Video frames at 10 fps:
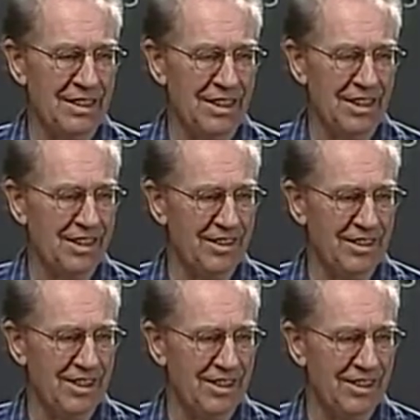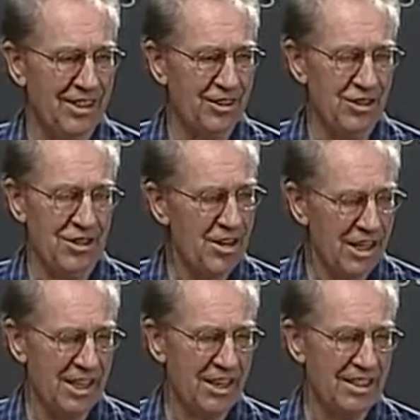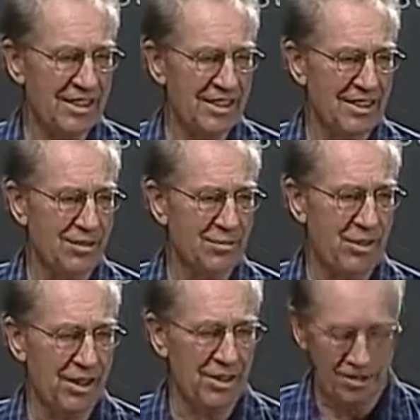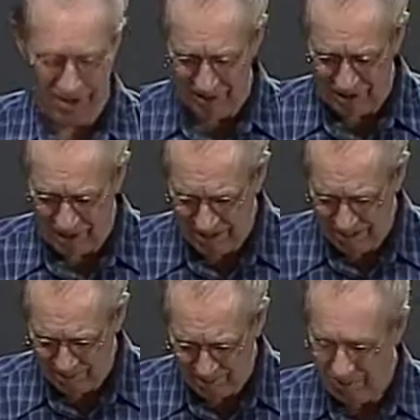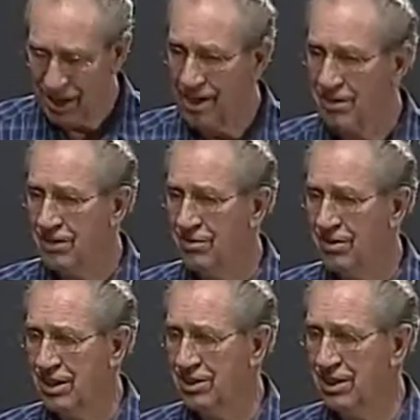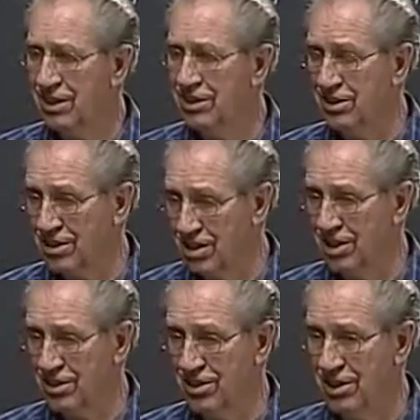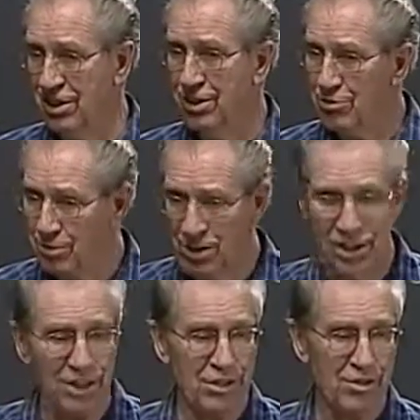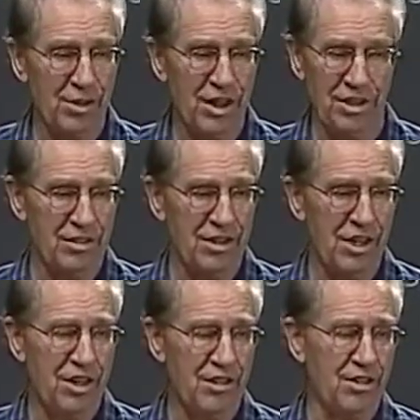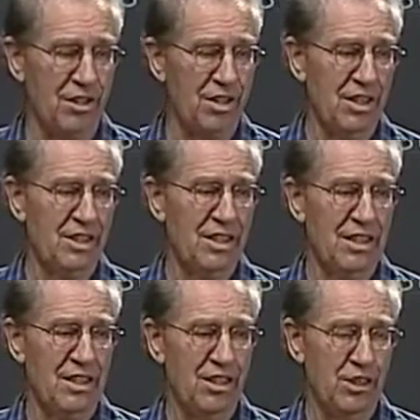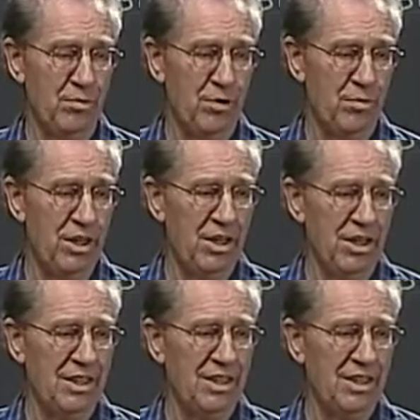And it's nothing compared to the wrath and vexation. Yes, then it will be God's wrath. Today it's not. He's permitting it.